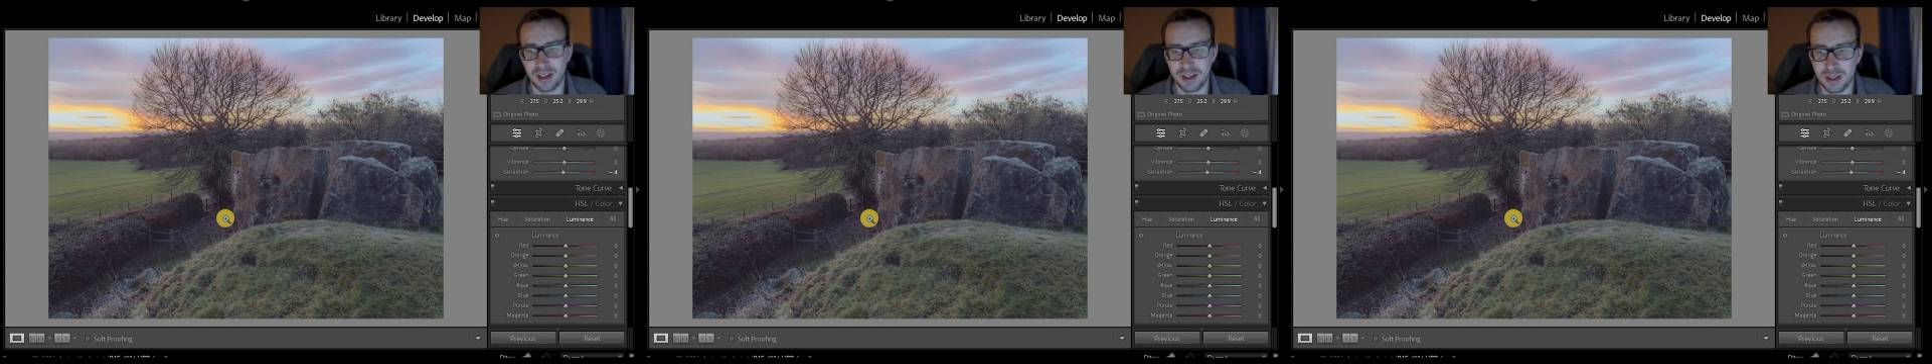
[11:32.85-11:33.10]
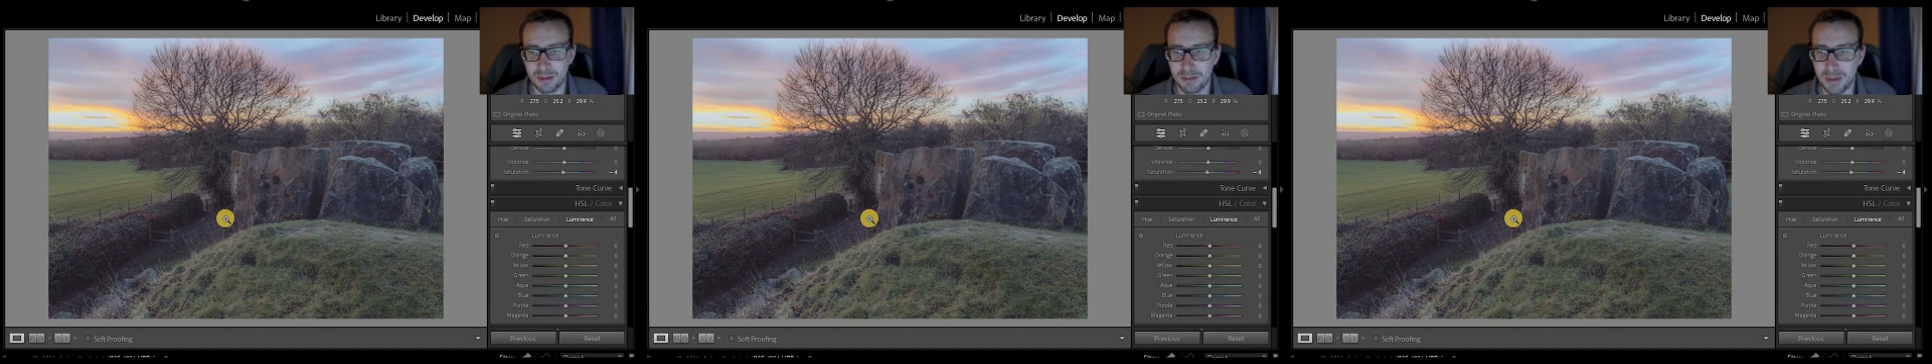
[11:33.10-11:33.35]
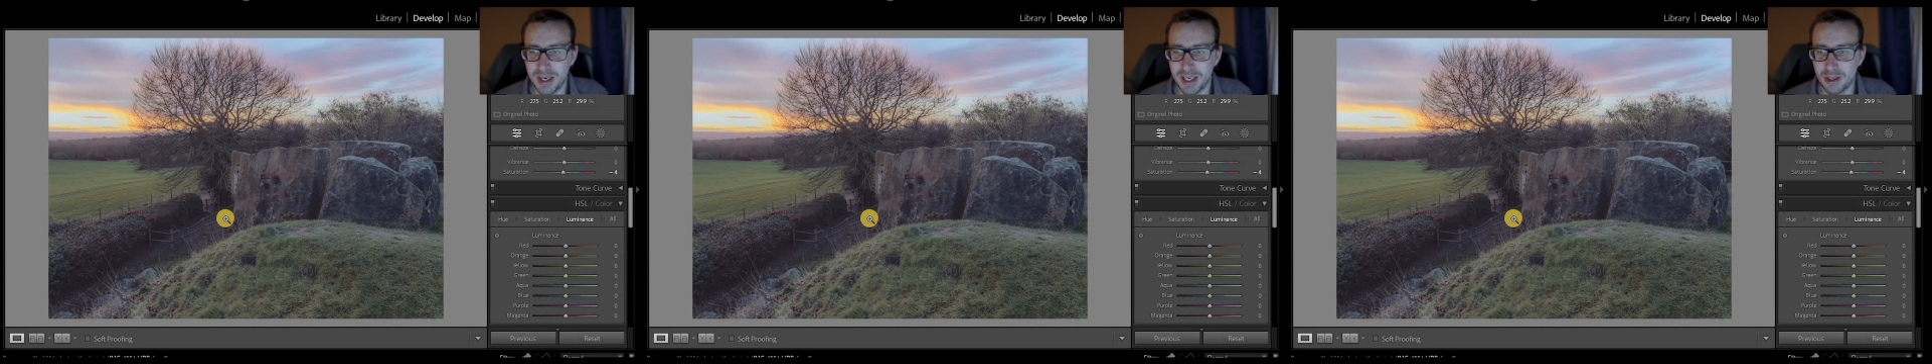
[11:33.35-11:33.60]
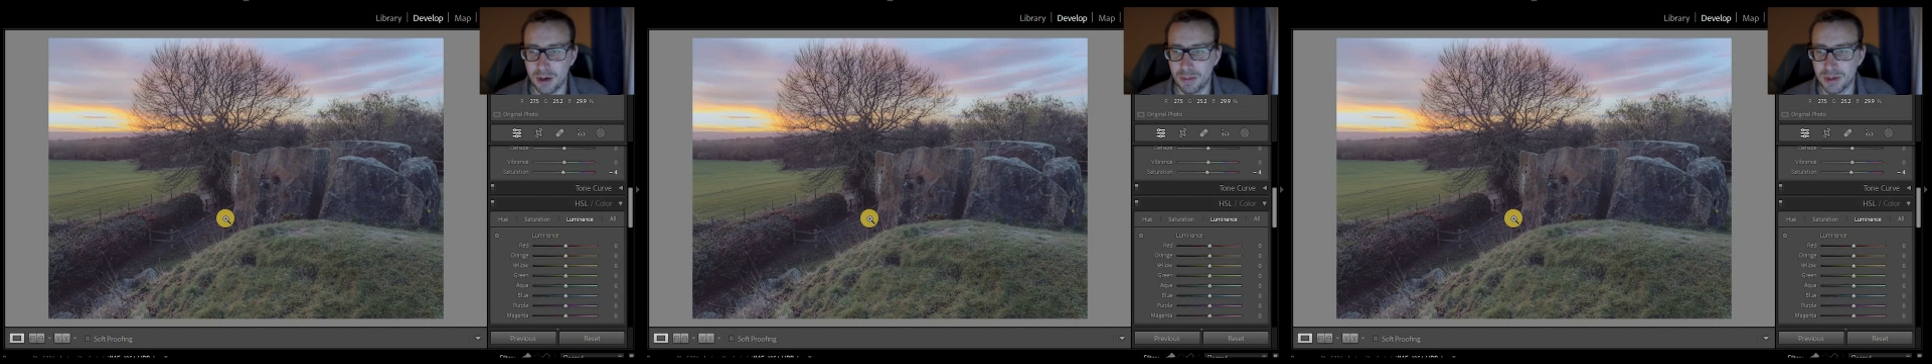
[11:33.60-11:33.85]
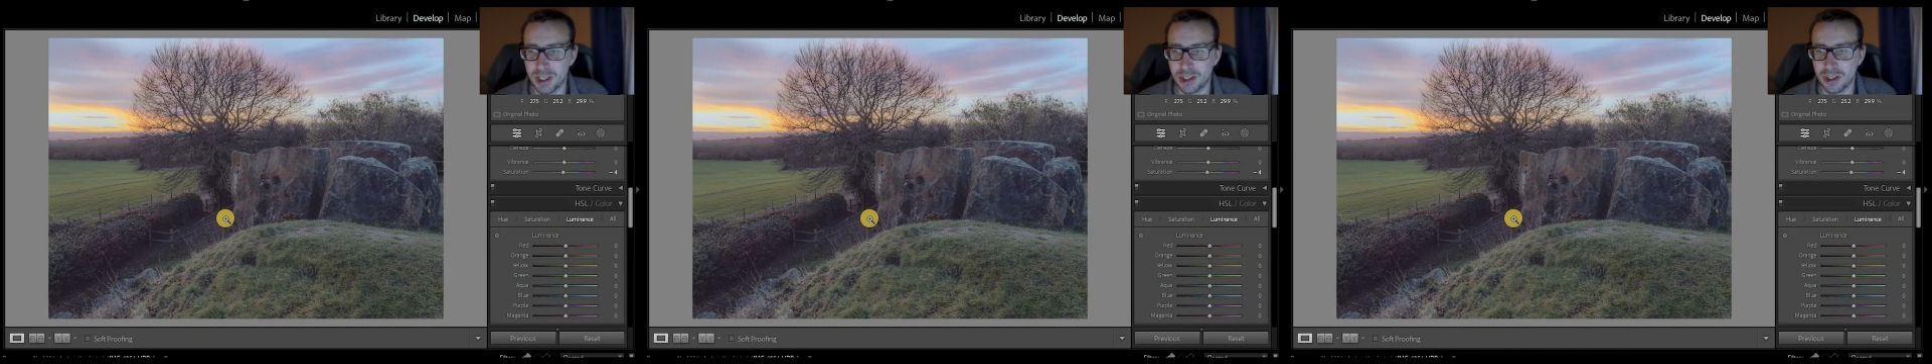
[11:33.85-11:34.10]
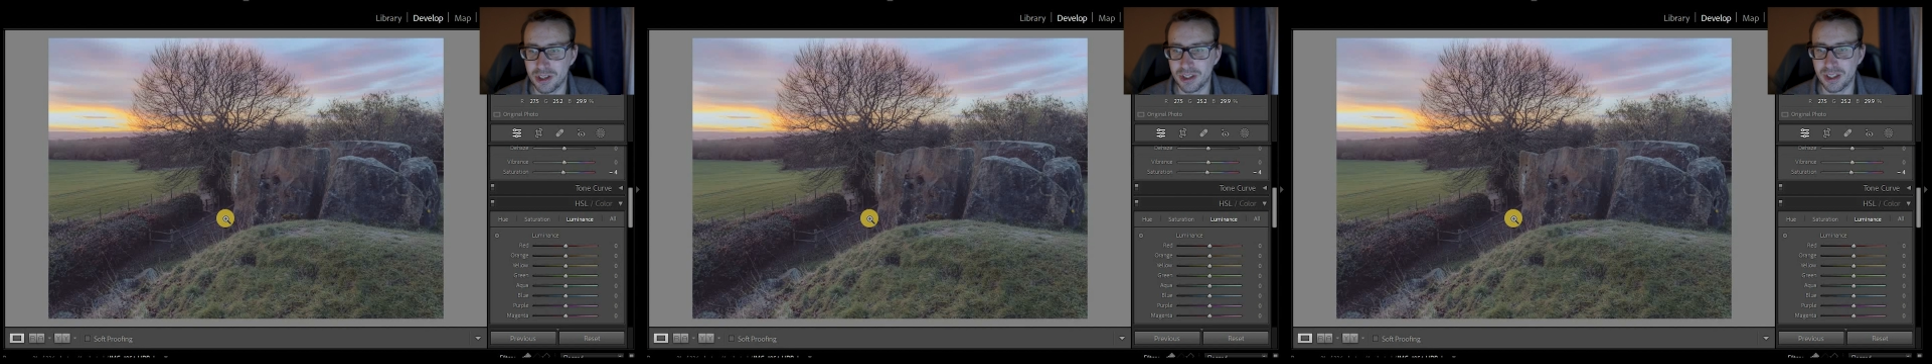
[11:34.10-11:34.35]
as many
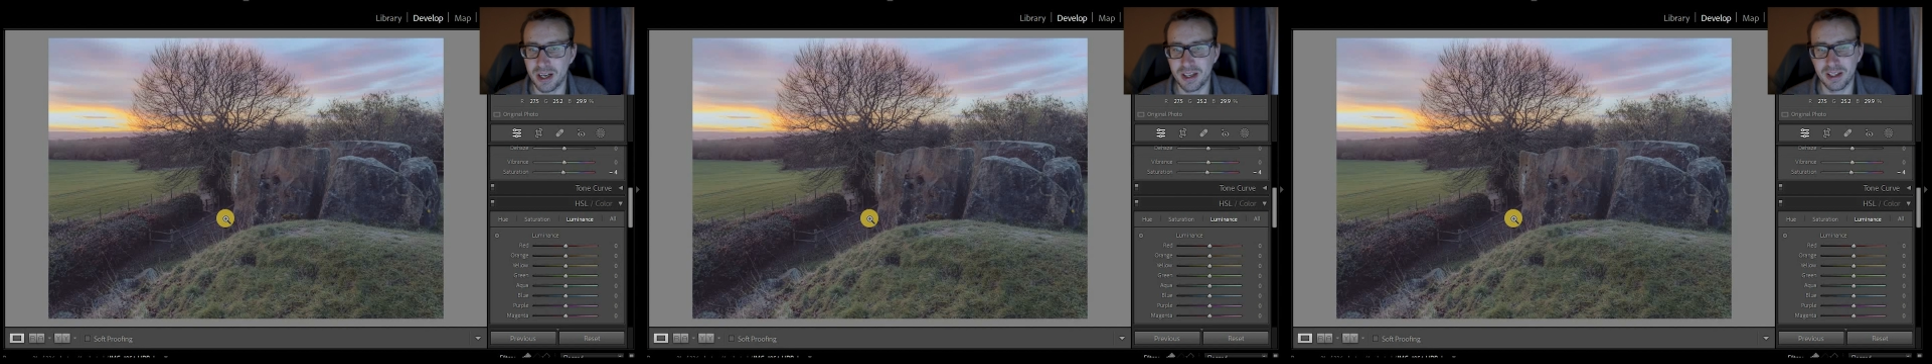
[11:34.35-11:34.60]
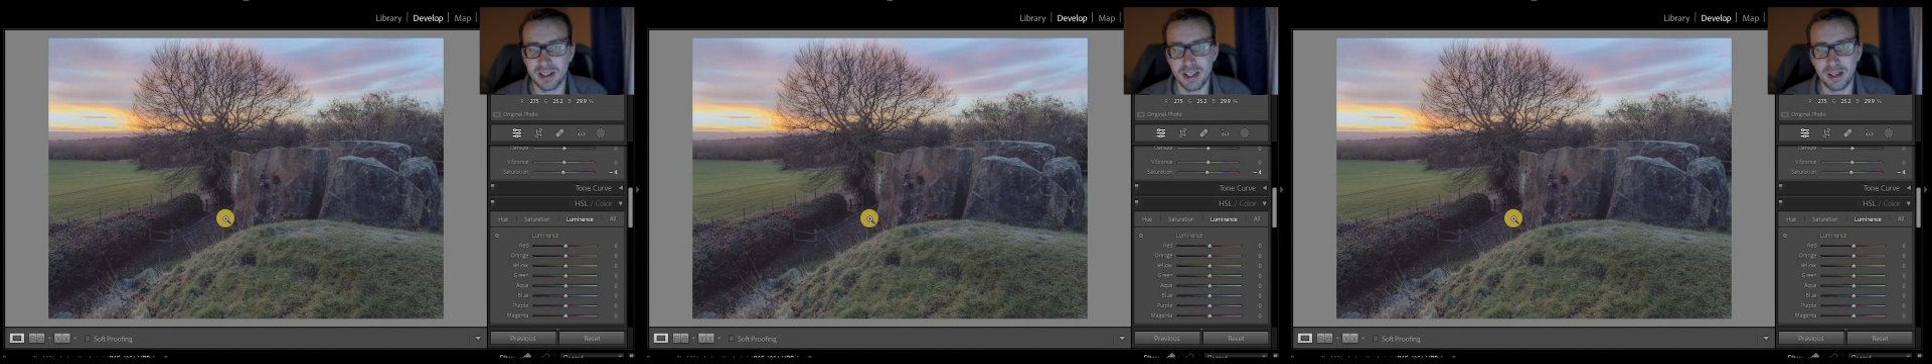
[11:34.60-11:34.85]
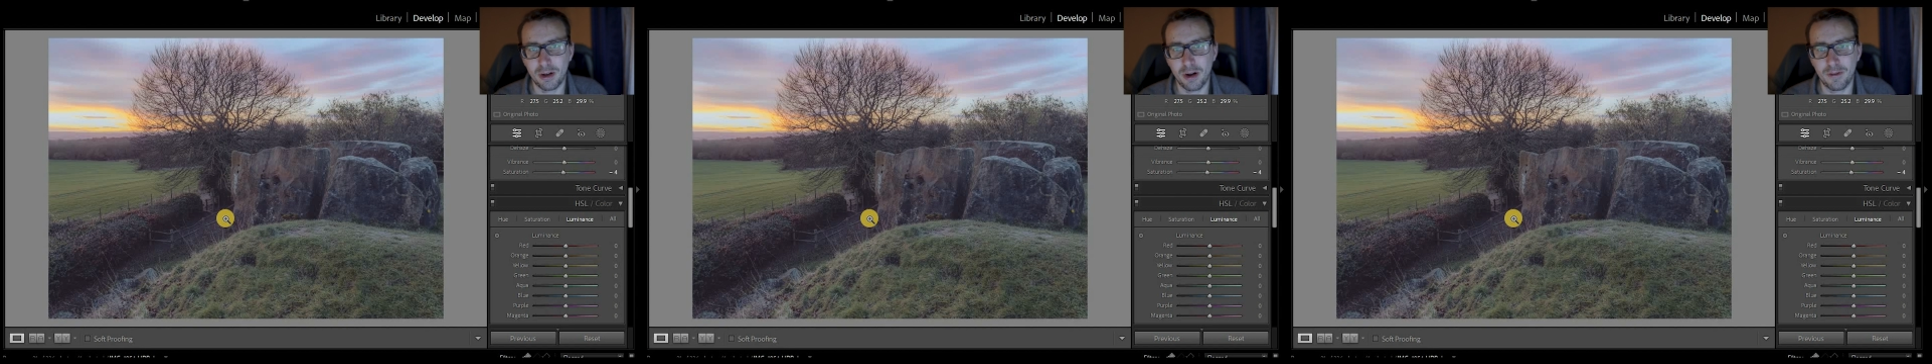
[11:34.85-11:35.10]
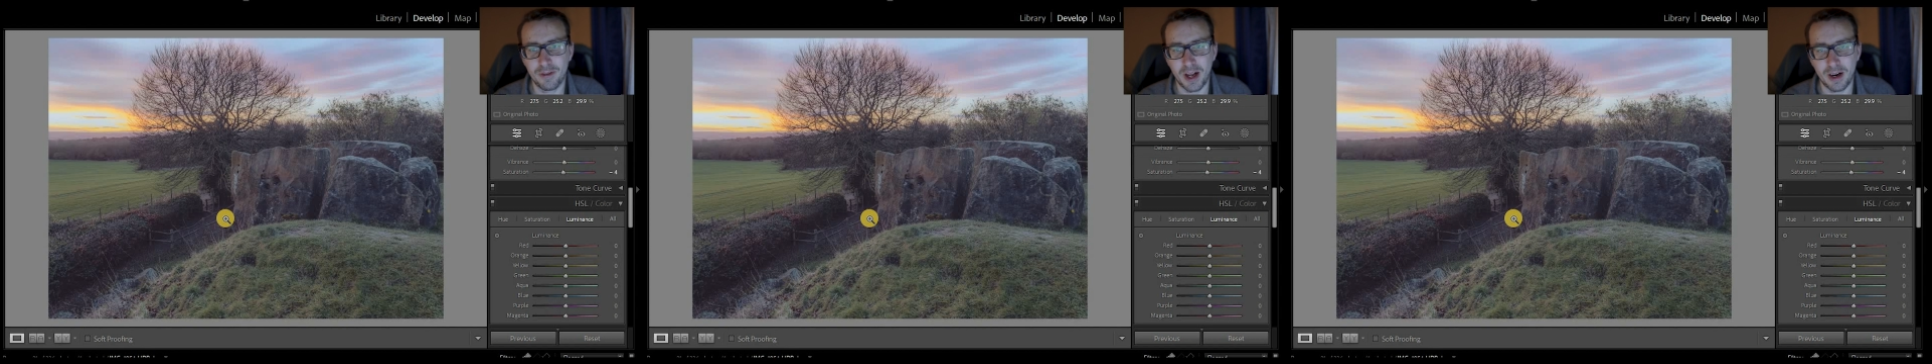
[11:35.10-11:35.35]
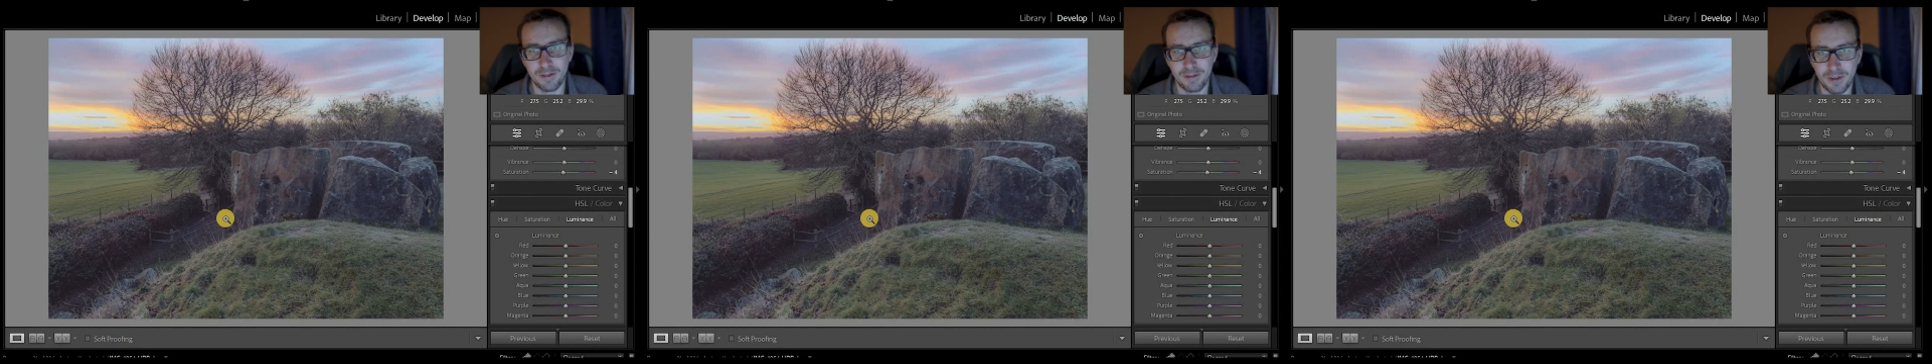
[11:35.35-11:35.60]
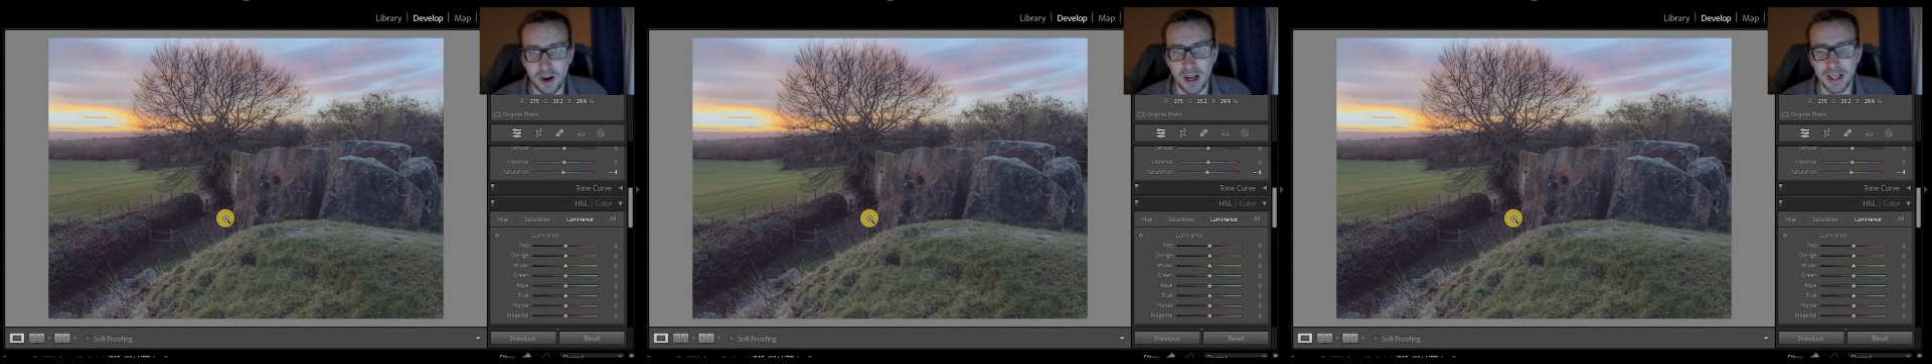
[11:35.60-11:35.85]
compositions that I can think of, that I can
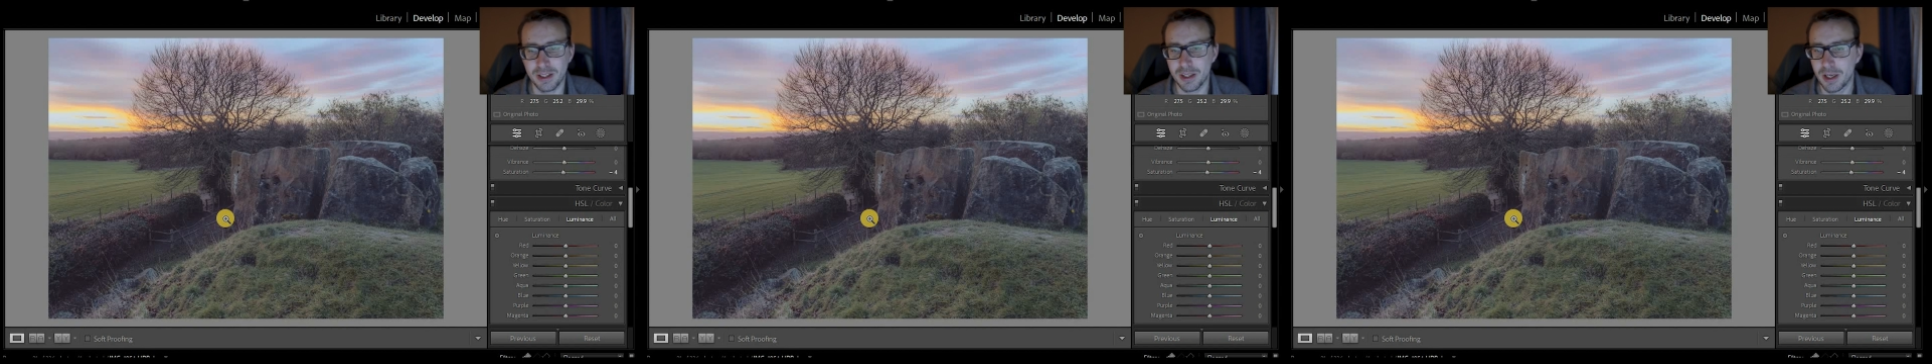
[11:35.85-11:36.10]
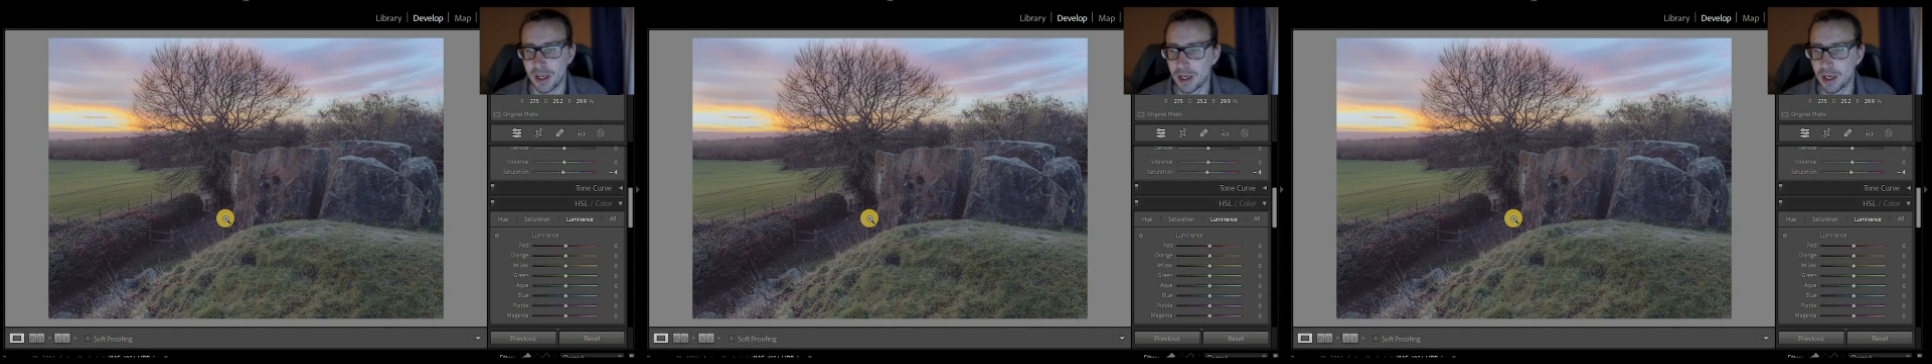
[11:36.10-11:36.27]
find